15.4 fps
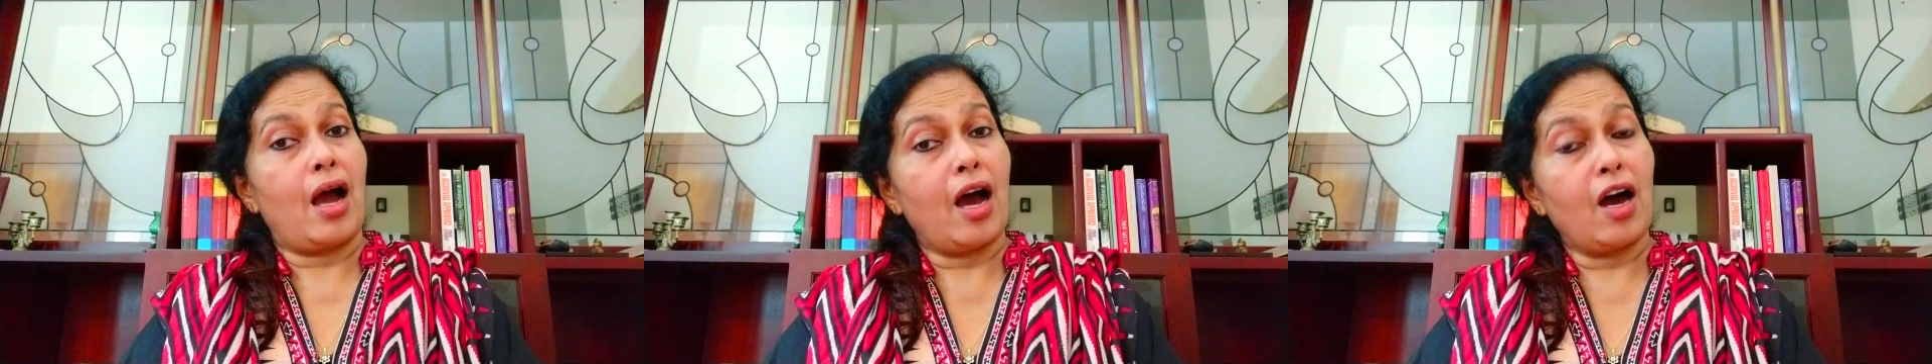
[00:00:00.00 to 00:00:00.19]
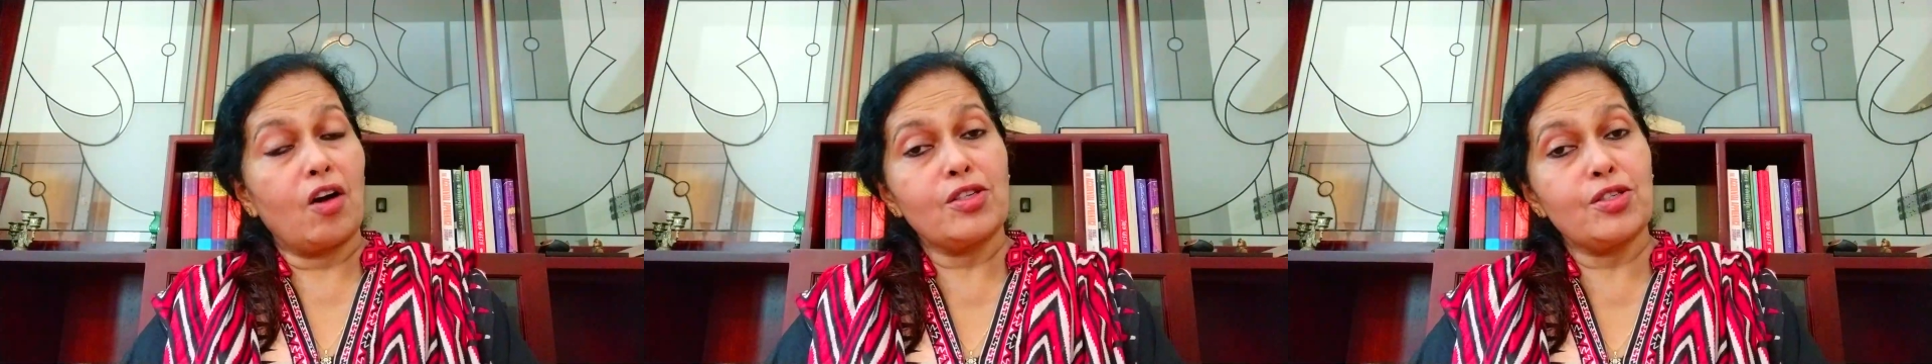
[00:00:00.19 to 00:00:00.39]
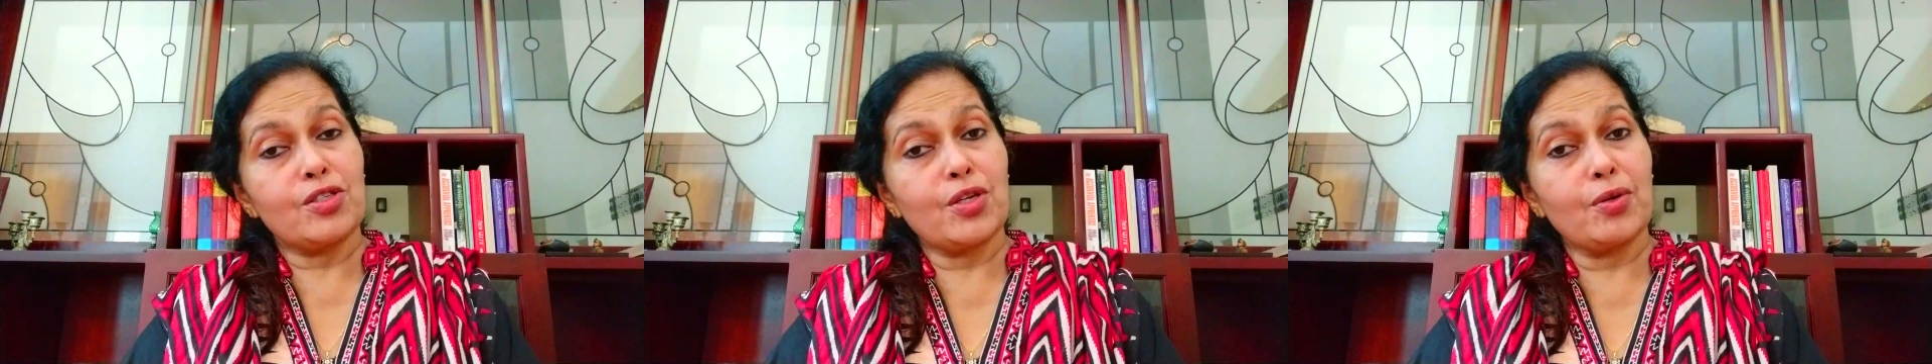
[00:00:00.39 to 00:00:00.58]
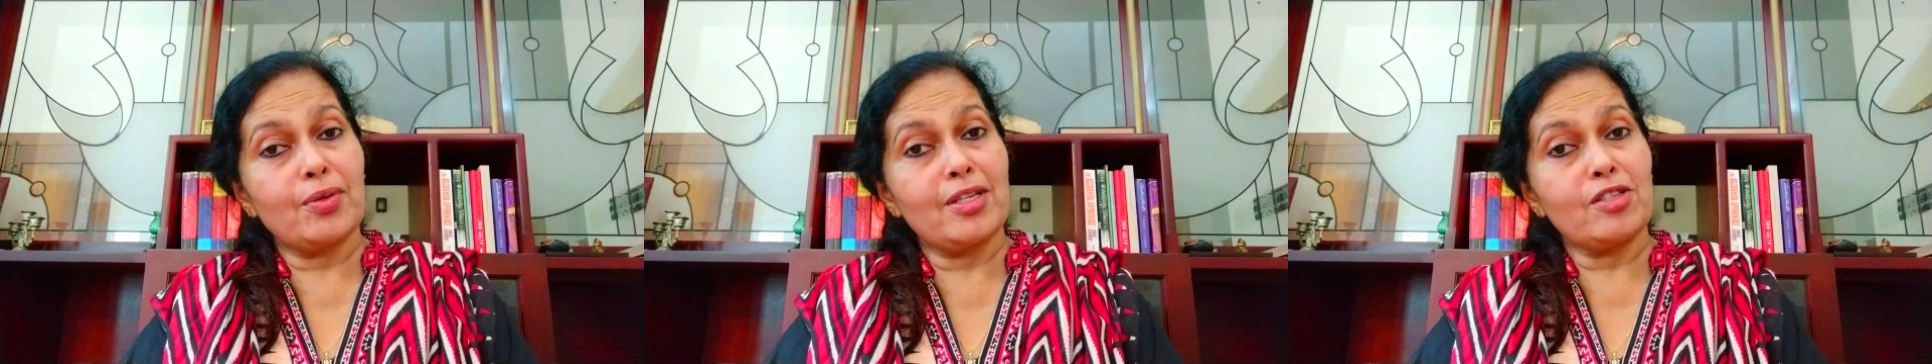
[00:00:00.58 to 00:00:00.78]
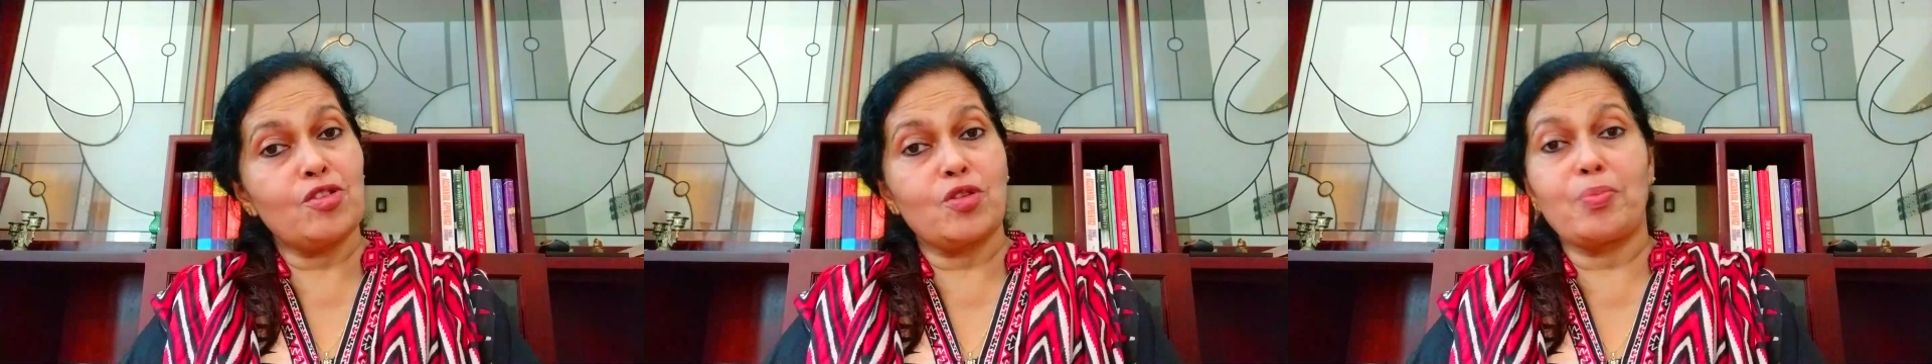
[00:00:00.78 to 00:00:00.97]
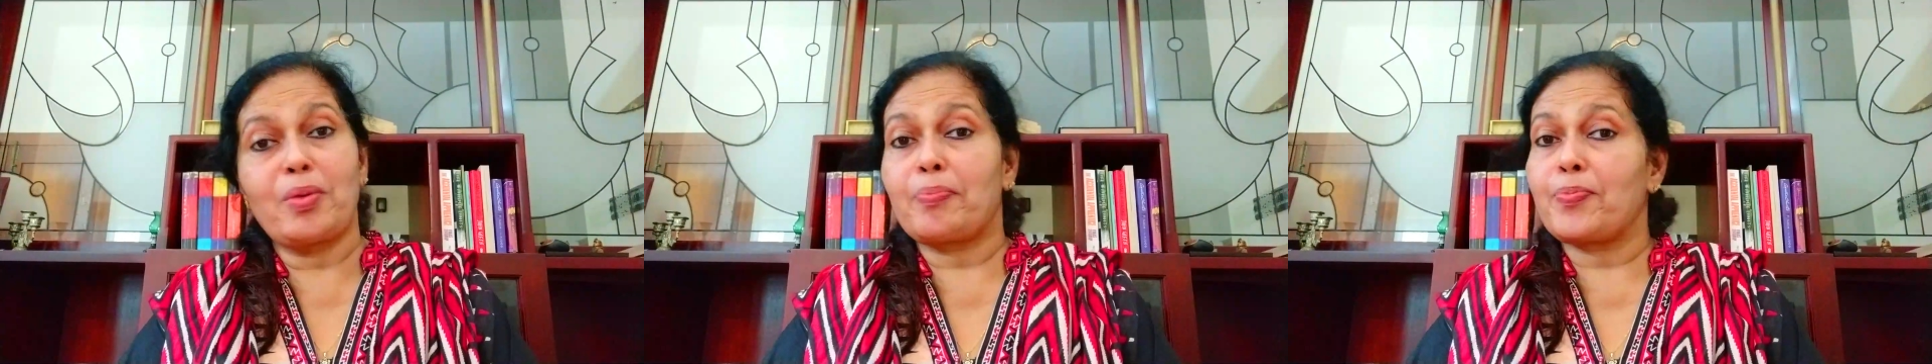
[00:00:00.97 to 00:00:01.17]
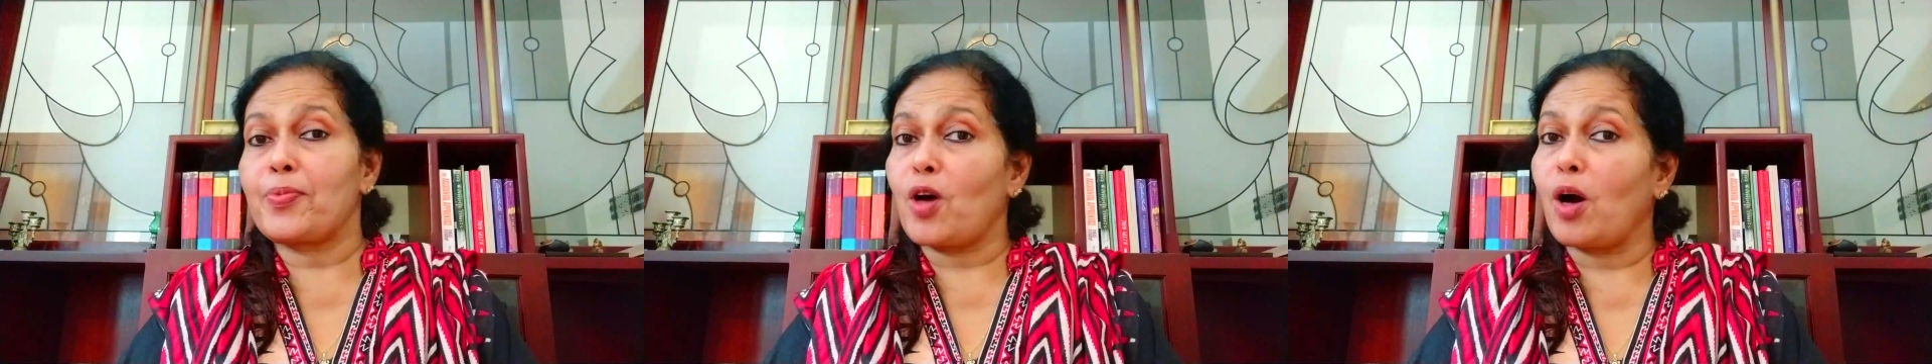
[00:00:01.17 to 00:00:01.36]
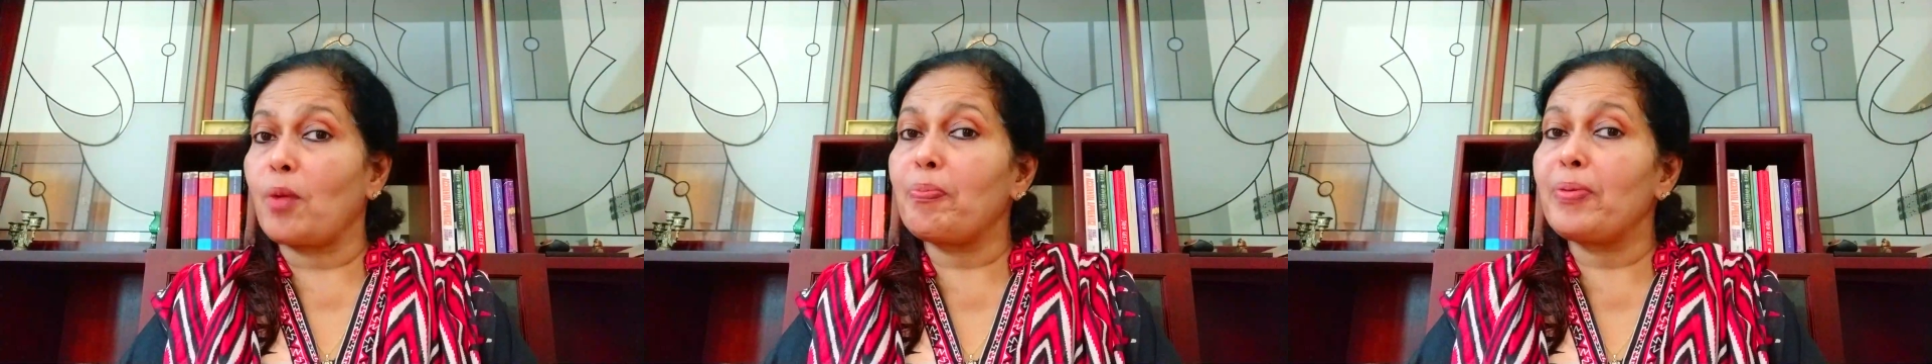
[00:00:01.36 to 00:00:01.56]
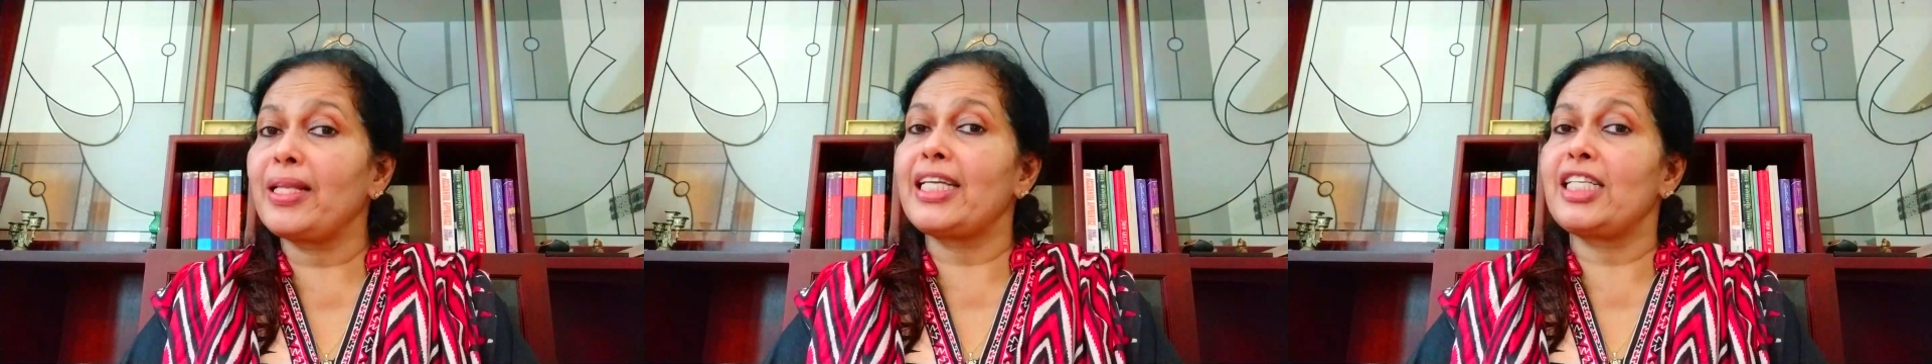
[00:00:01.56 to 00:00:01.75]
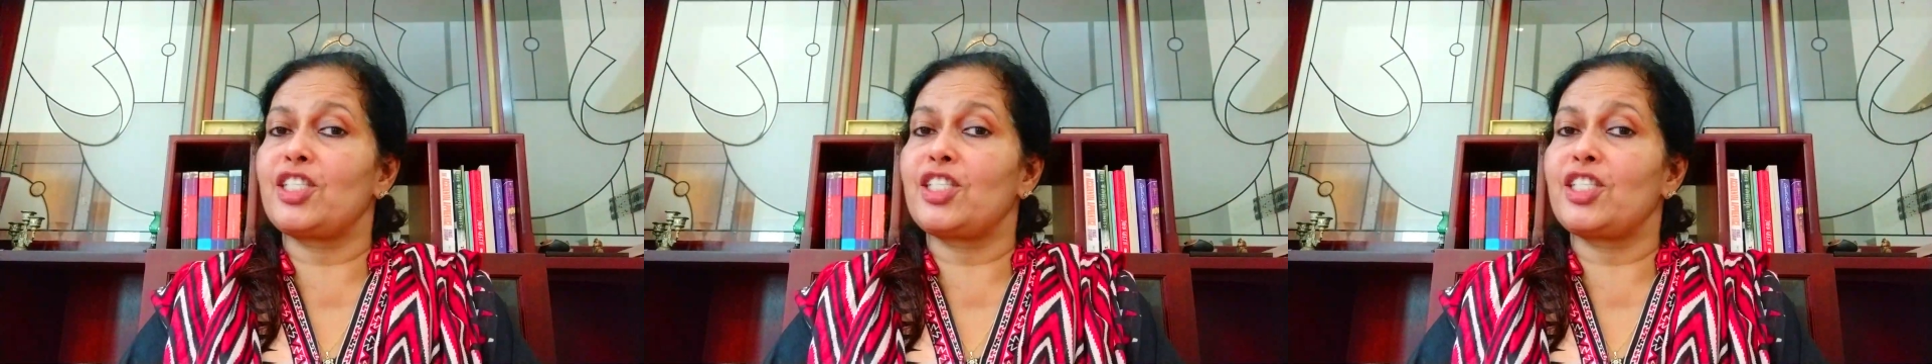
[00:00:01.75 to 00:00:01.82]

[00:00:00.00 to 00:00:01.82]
our students should be properly